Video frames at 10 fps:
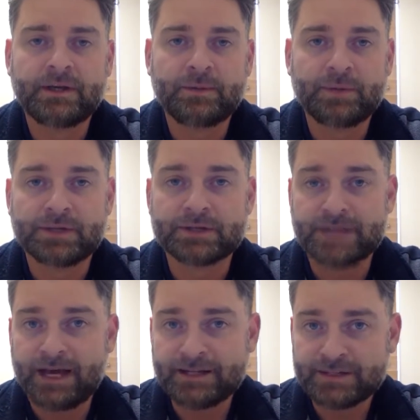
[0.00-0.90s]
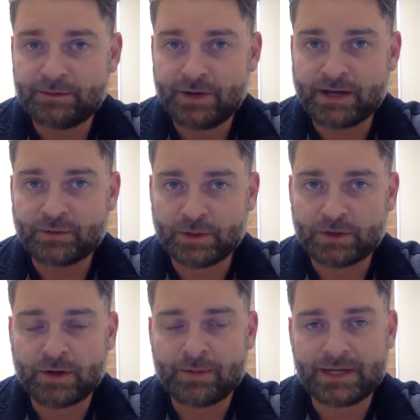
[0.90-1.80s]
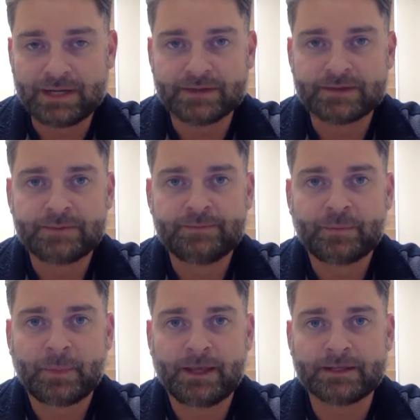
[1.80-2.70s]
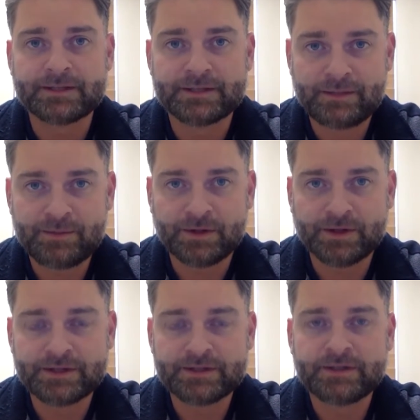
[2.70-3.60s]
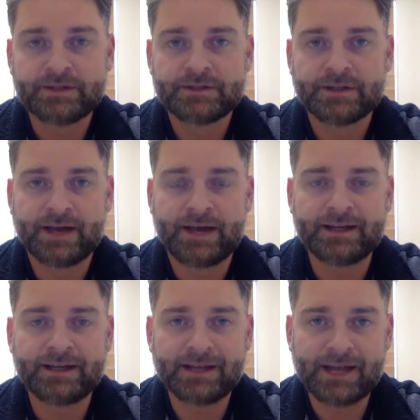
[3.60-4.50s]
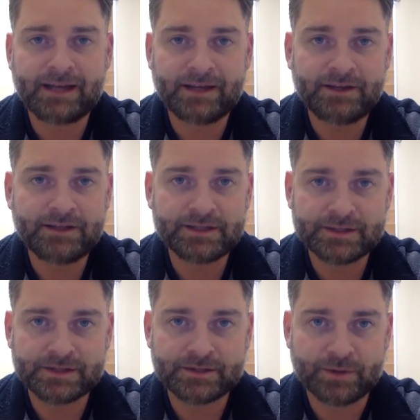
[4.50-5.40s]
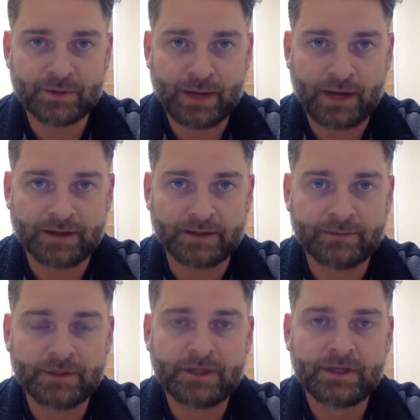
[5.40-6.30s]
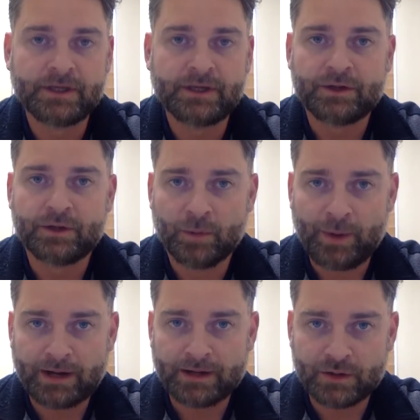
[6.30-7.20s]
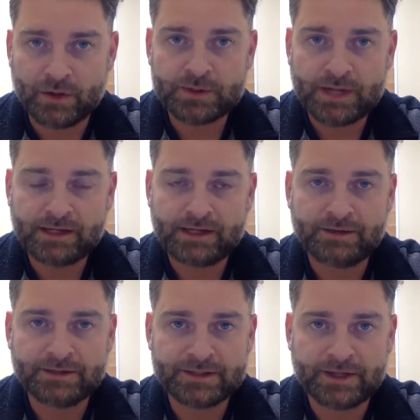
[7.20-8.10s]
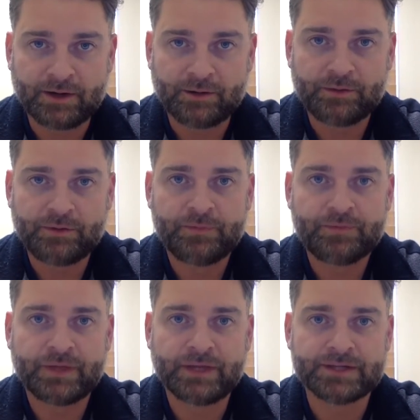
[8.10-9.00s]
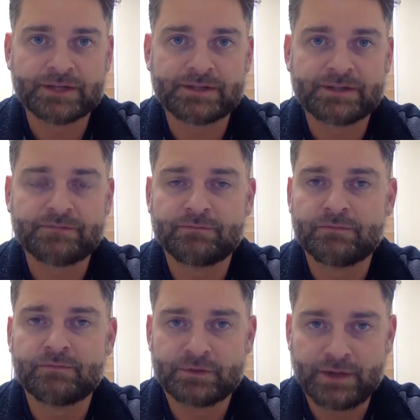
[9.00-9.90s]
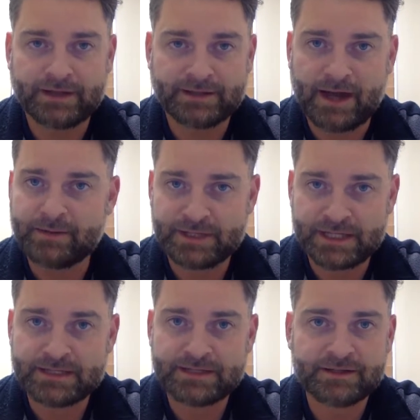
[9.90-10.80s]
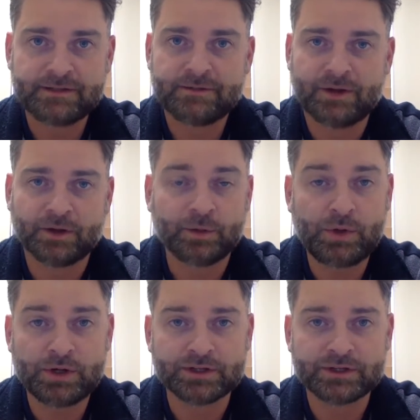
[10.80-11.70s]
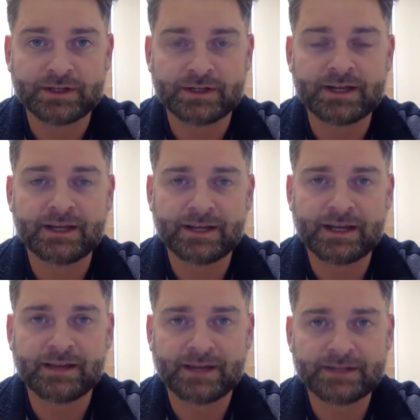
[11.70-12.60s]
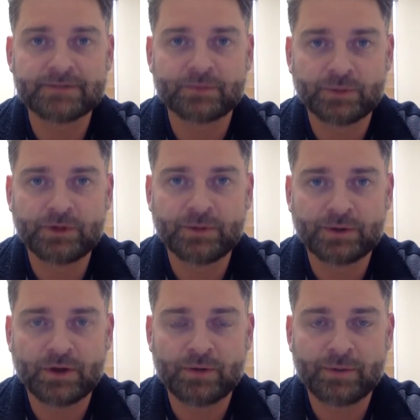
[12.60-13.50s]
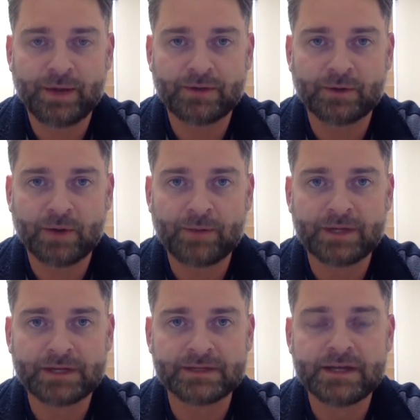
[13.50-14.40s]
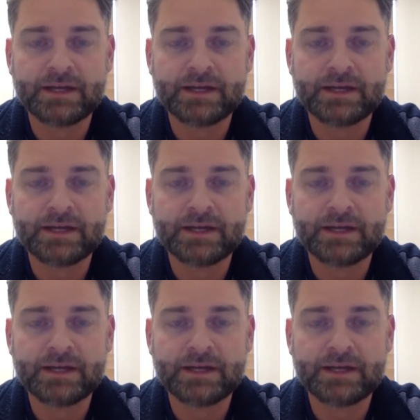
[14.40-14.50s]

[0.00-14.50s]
Because that is, in fact, what the remedy is. It's a stimulus to that innate healing system of the body. Your body knows how to heal itself. It just, at times, needs a little push. And again, that's really what the homeopathic remedy